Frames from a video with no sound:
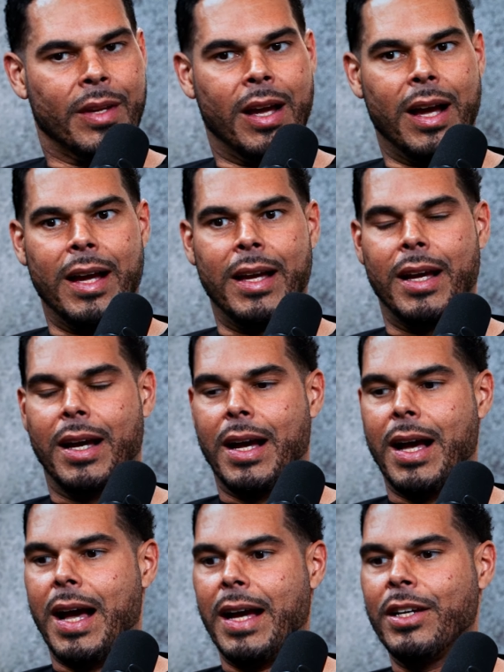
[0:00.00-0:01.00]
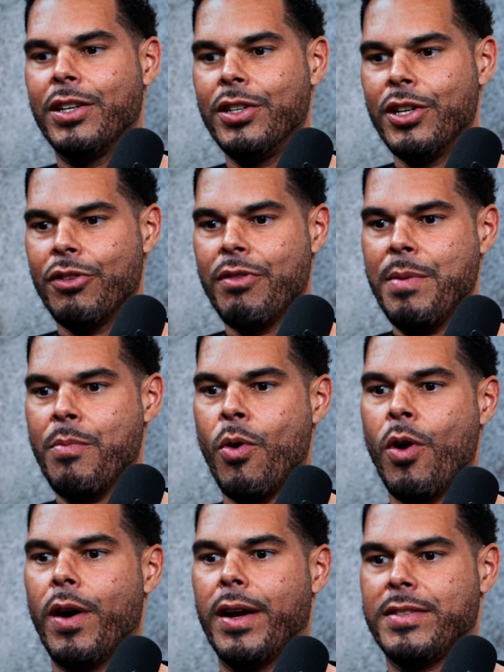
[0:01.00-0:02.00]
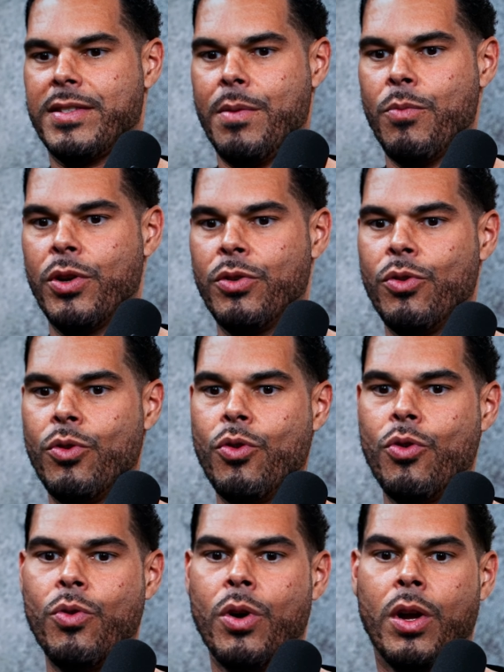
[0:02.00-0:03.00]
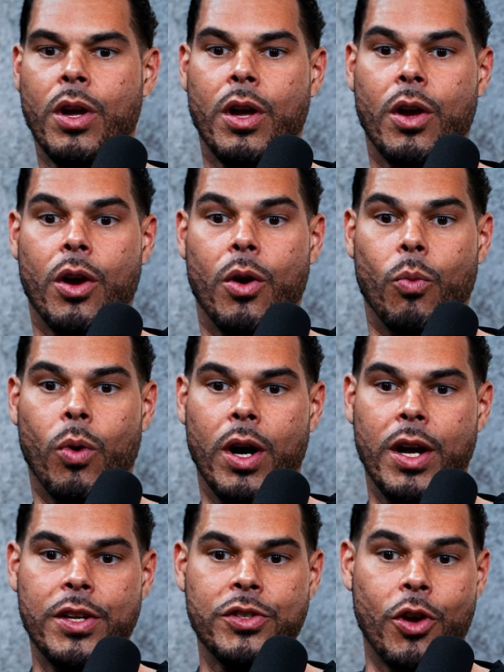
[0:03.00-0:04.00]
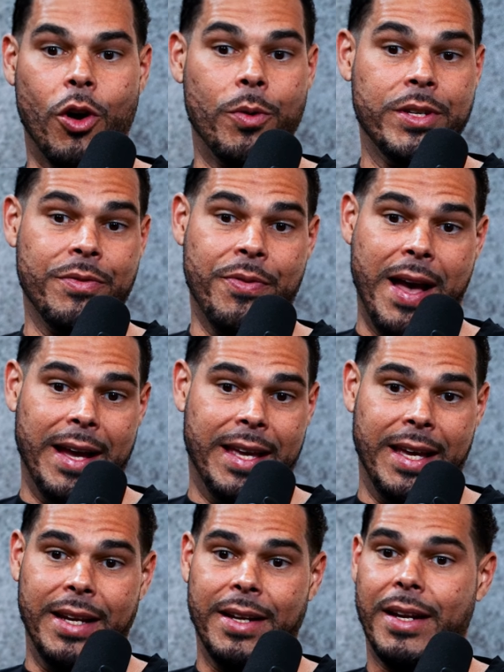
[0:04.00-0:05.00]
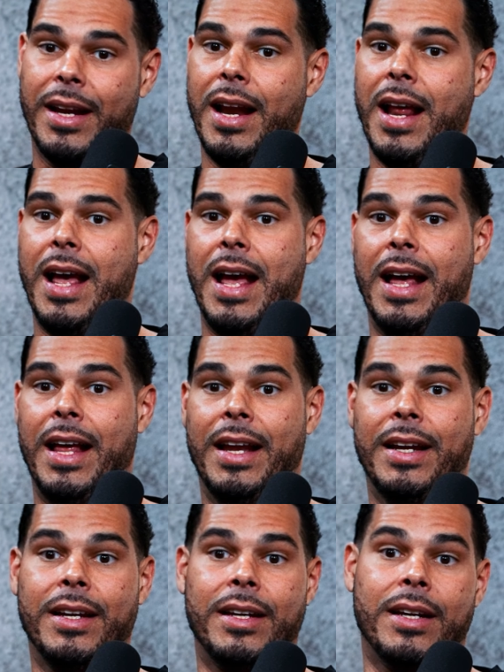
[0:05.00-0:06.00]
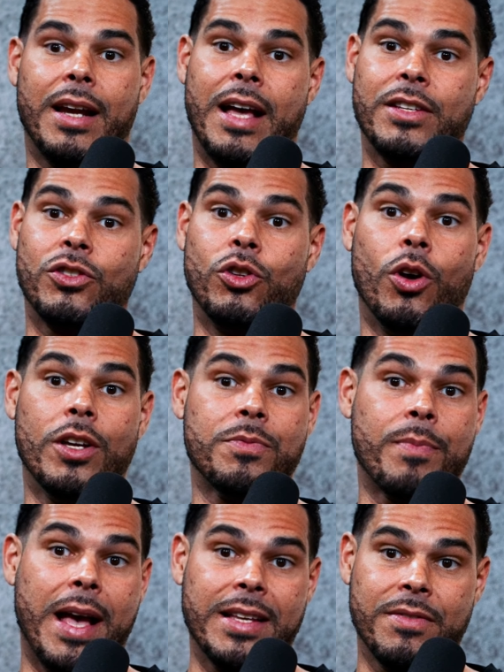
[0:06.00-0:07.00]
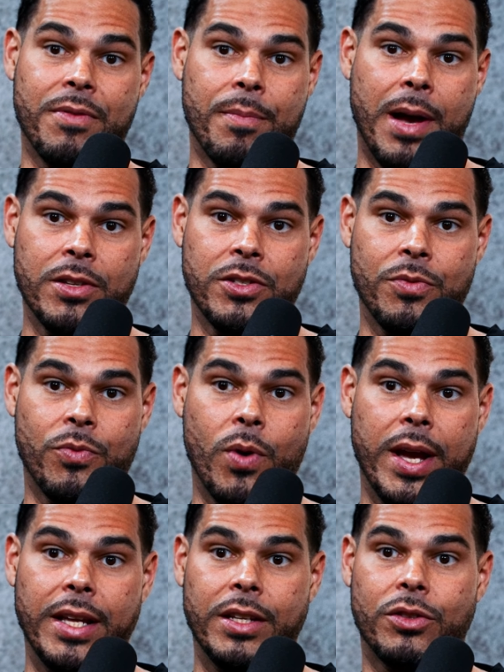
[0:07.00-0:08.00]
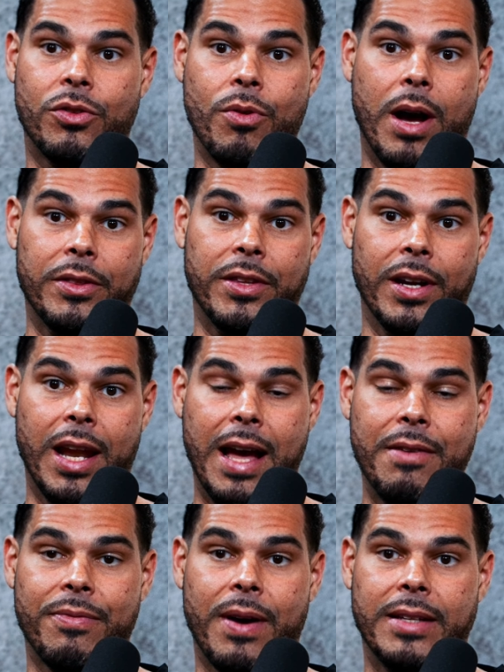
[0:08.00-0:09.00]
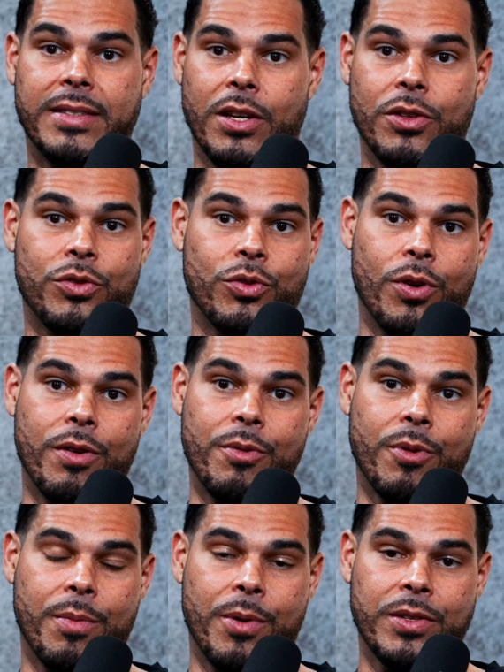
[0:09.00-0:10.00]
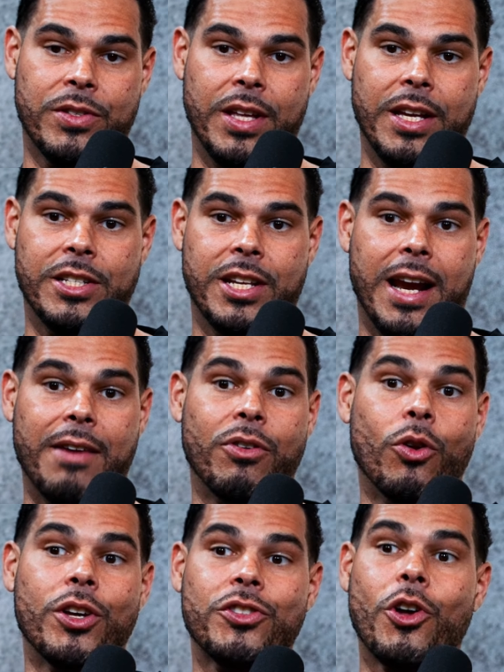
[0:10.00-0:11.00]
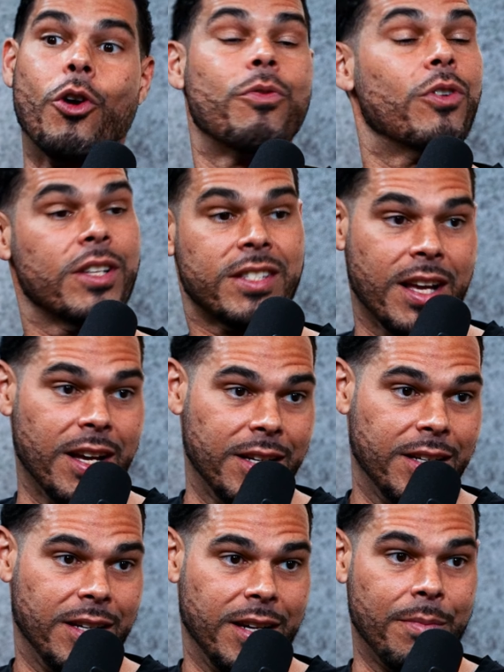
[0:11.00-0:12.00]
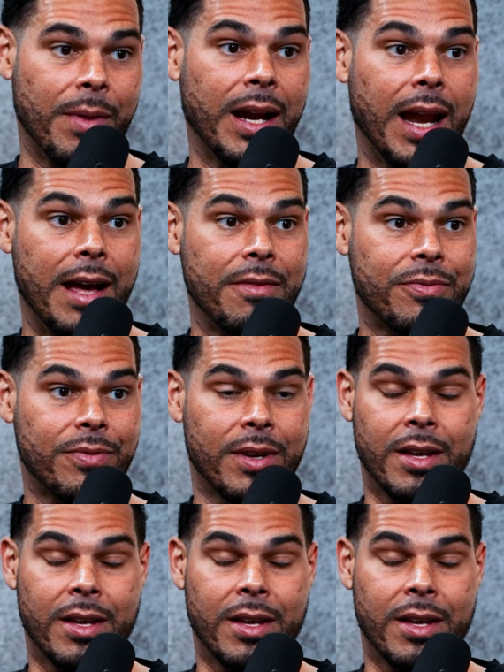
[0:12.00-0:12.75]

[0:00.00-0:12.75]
I couldn't agree more. As someone who was always a fat kid and has lost massive amounts of weight throughout their life. I tell the story when I'm on stage that I've lost over a ton in my life.